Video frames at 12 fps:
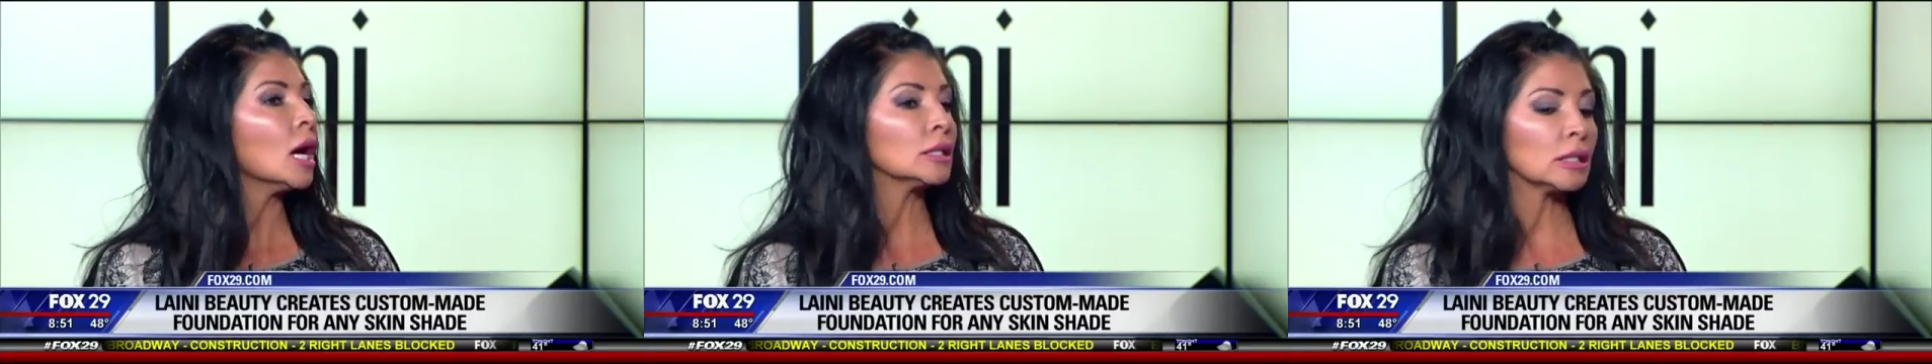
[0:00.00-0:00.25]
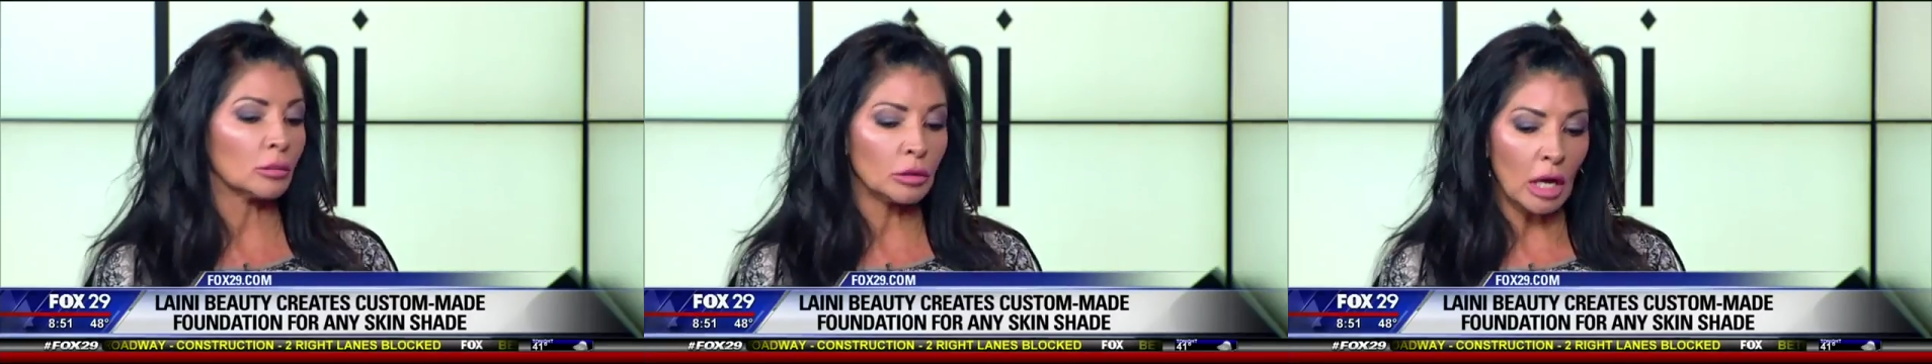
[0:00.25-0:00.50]

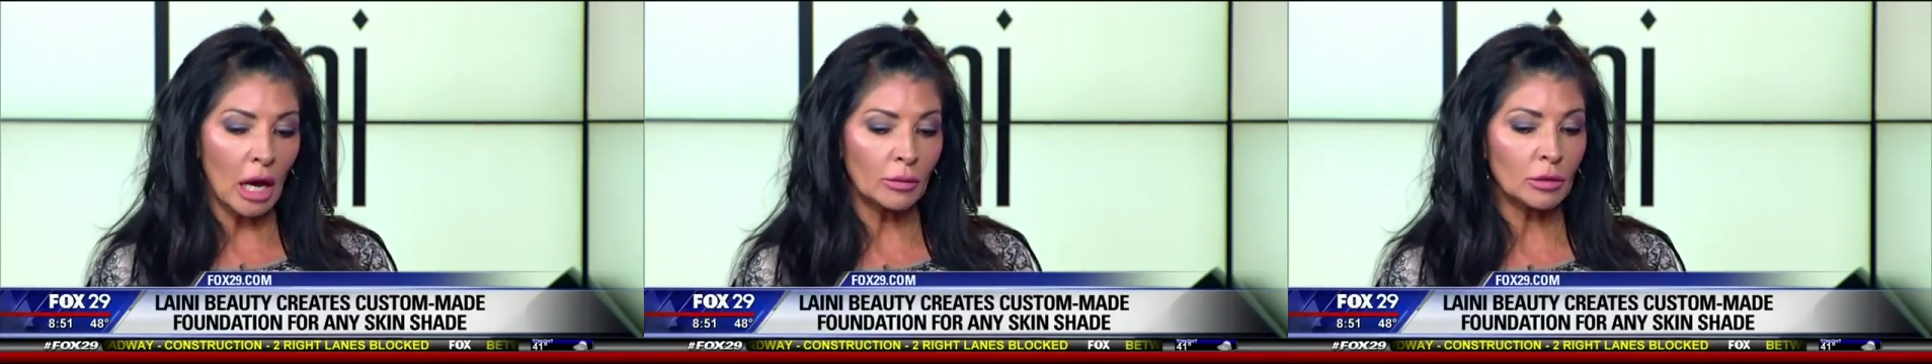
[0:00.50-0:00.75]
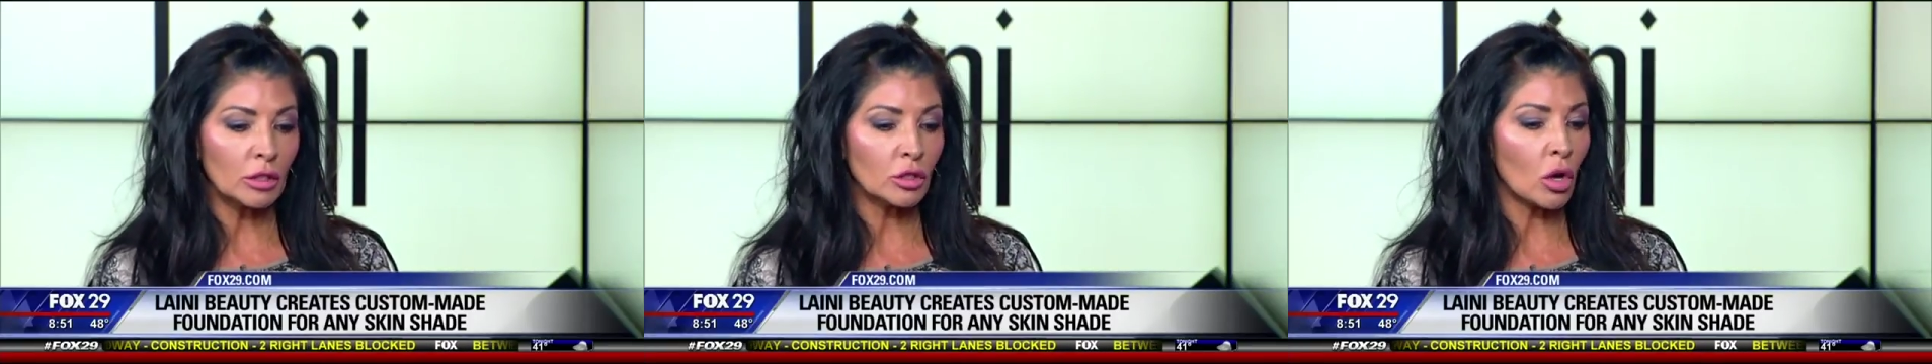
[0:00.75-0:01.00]

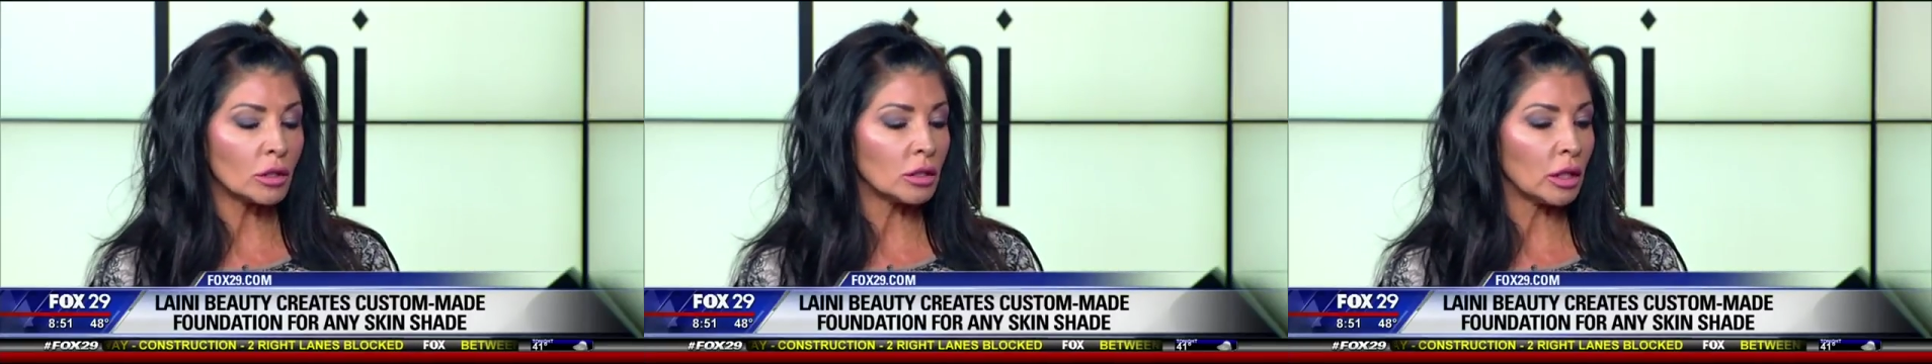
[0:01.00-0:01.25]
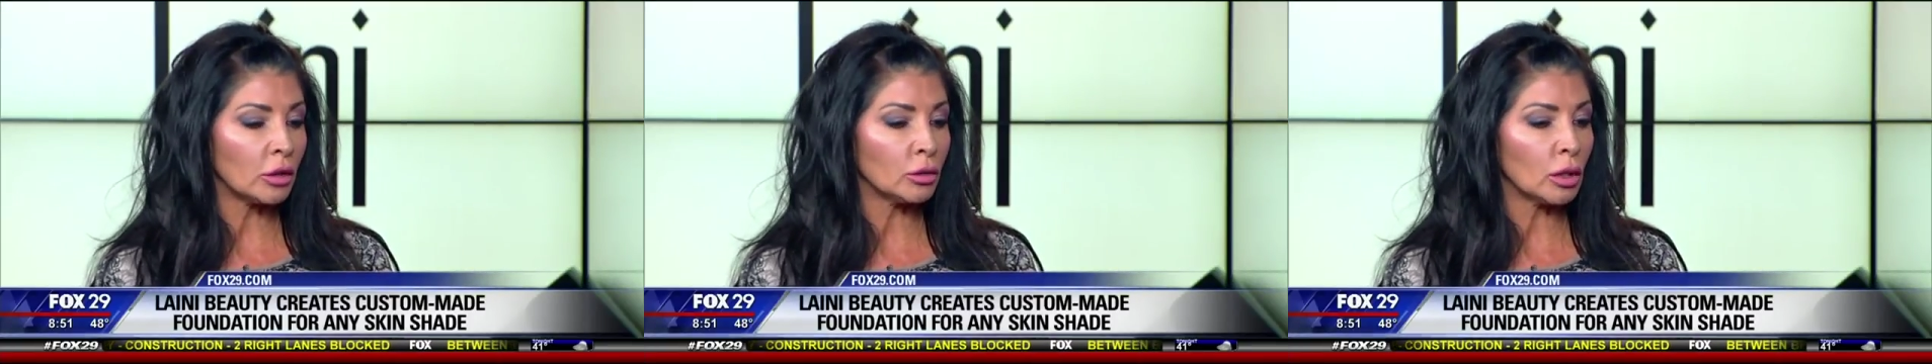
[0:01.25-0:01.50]
Sometimes it's
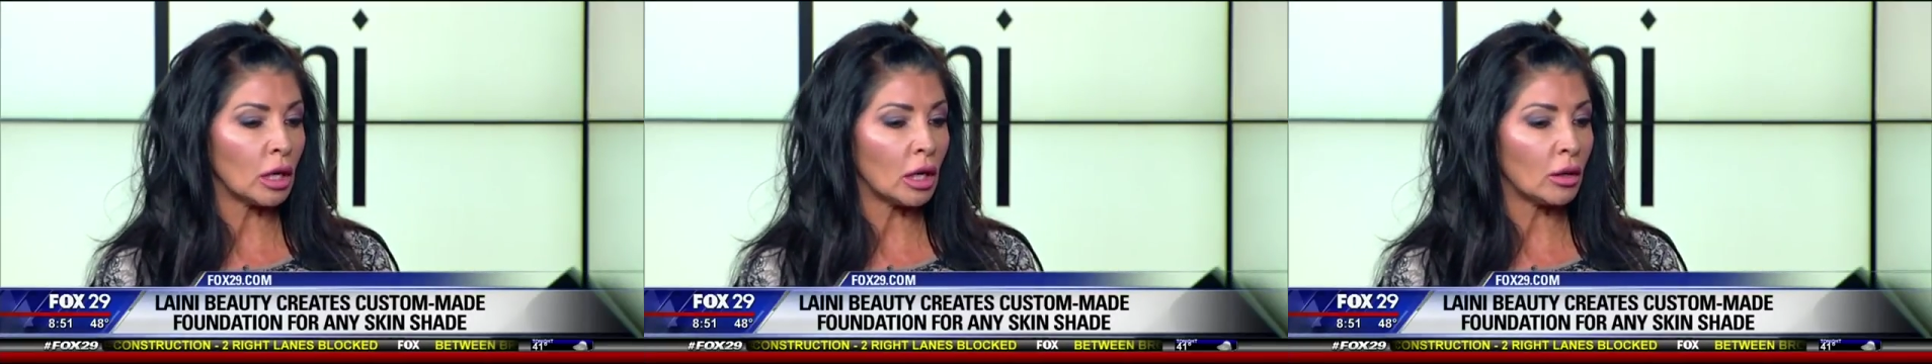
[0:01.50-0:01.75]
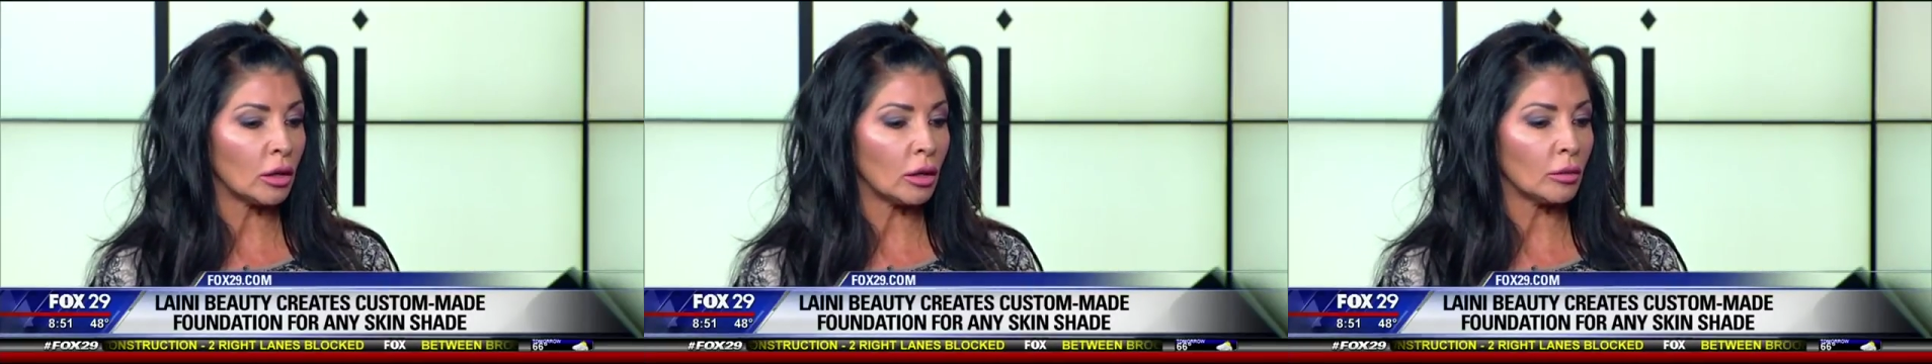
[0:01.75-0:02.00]
also
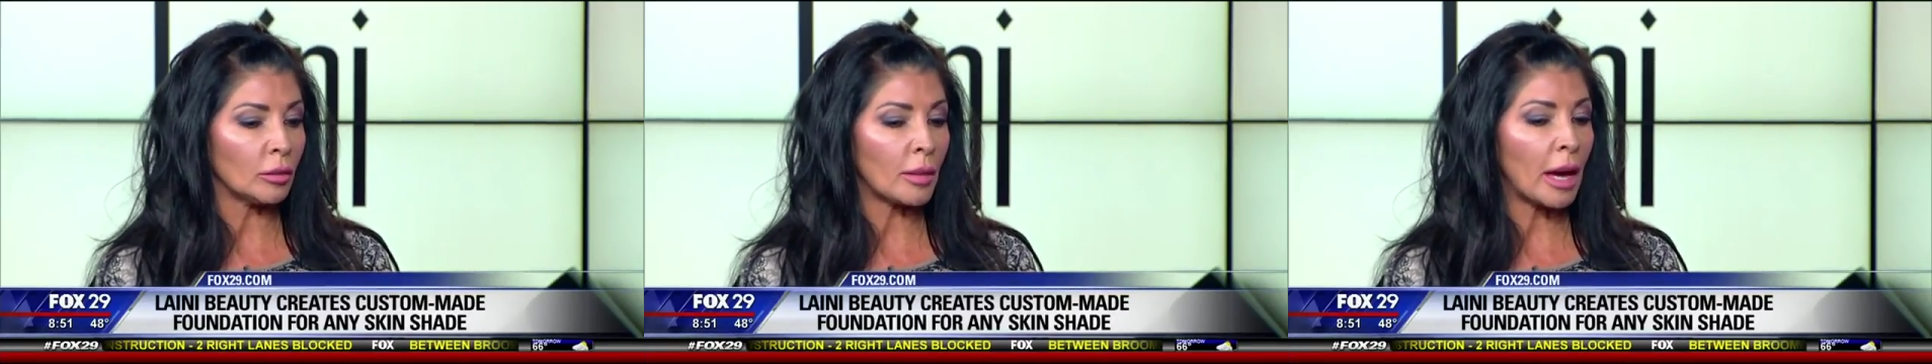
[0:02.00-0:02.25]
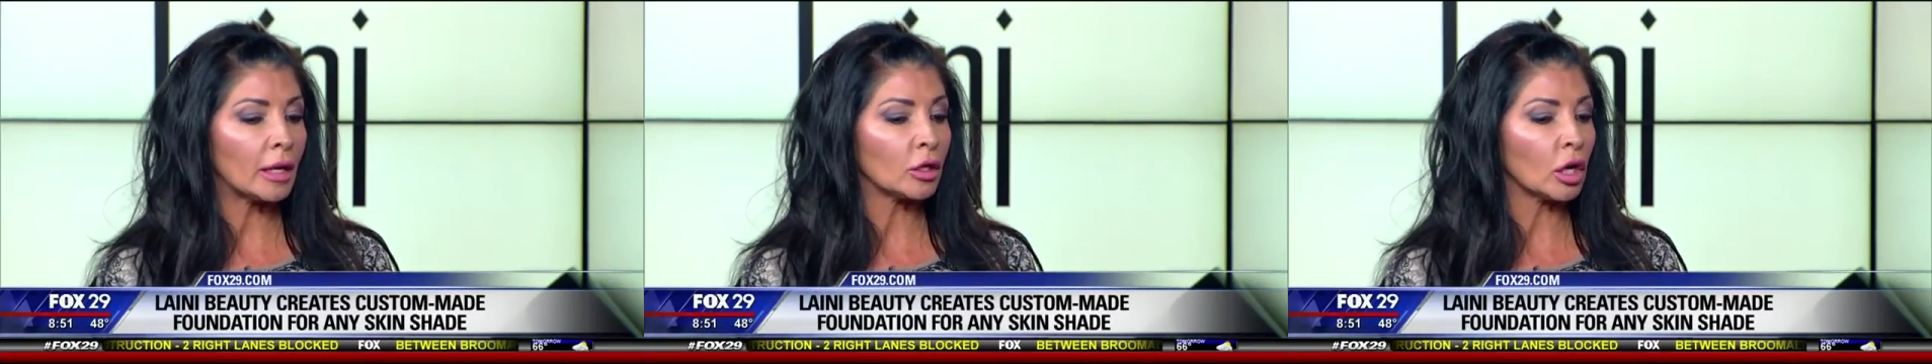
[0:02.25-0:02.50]
a
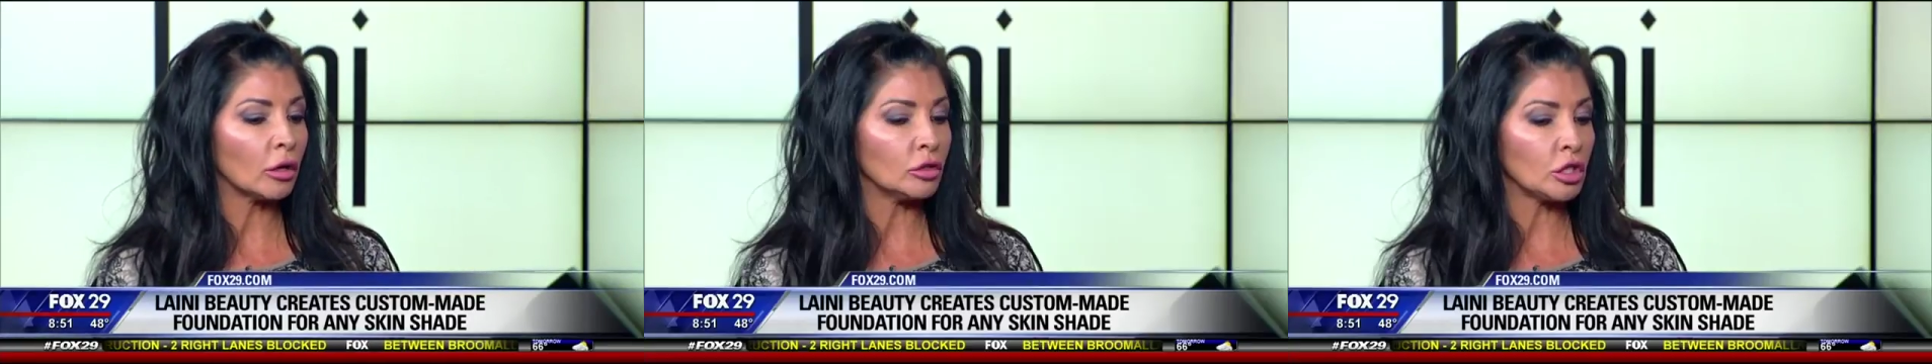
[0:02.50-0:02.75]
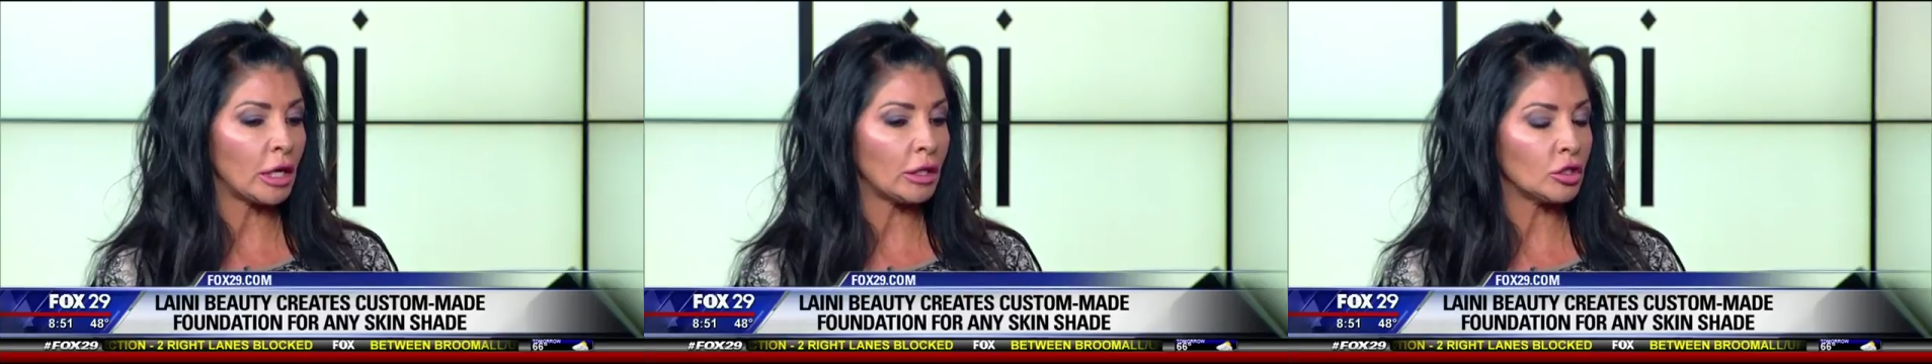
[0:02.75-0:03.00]
matter of
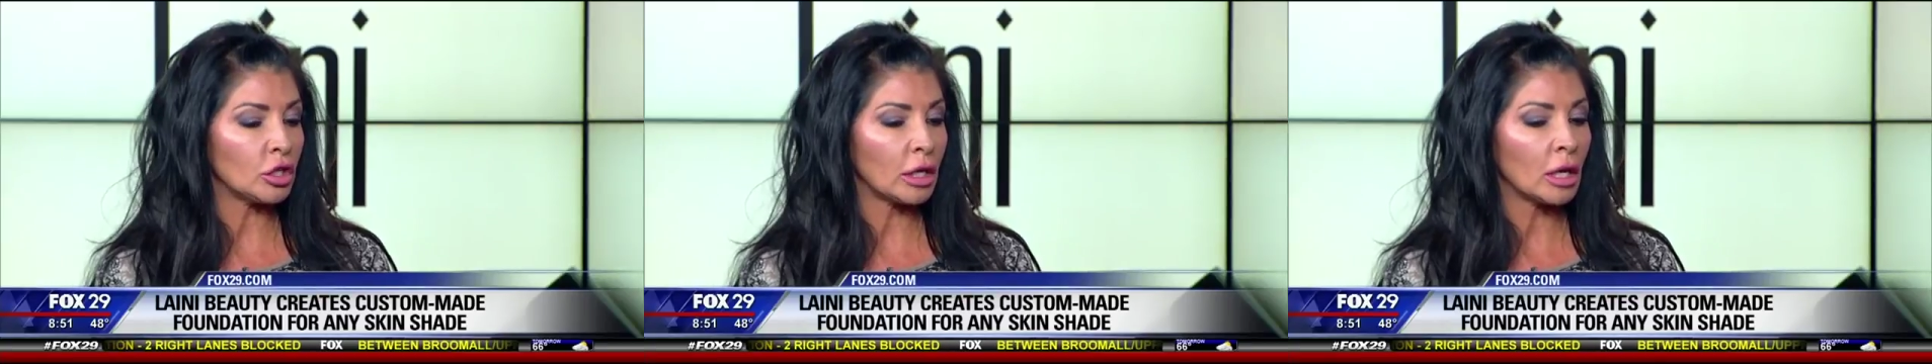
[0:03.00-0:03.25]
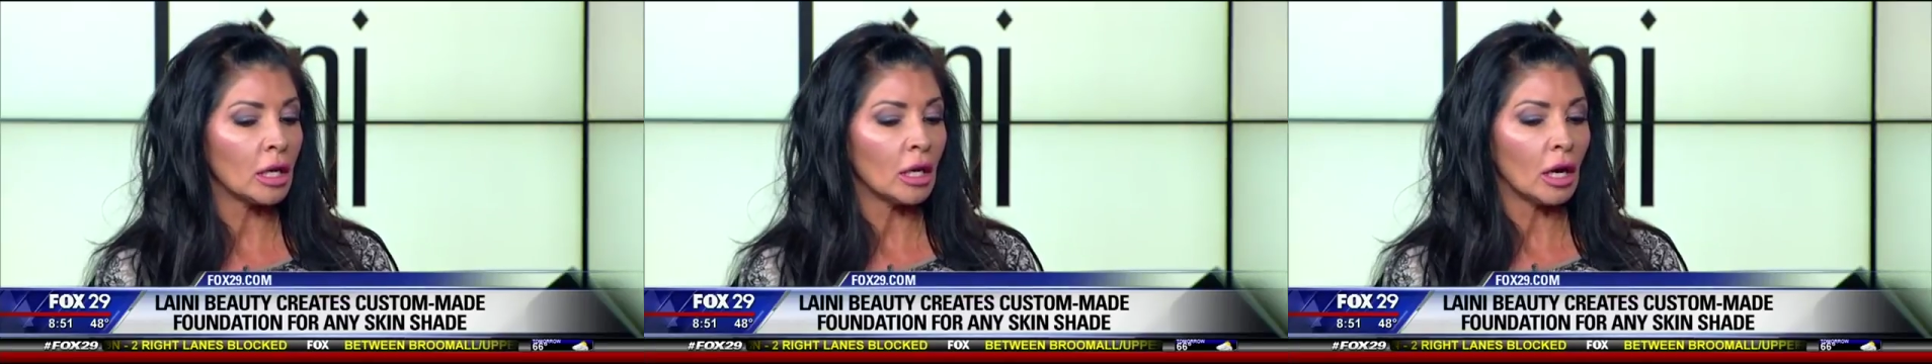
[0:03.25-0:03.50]

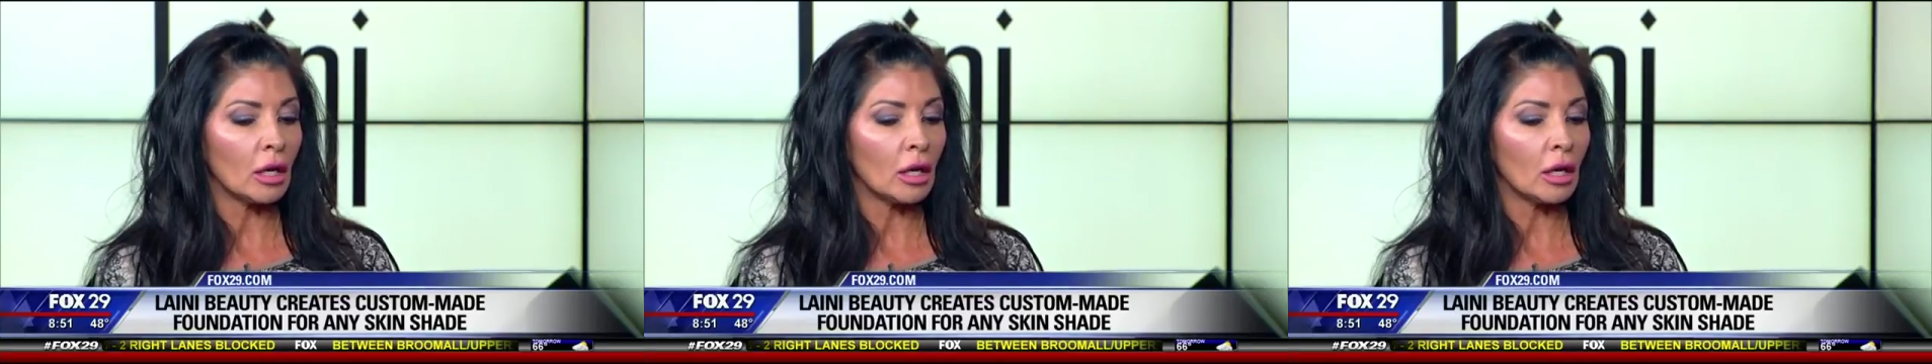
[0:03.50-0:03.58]
changing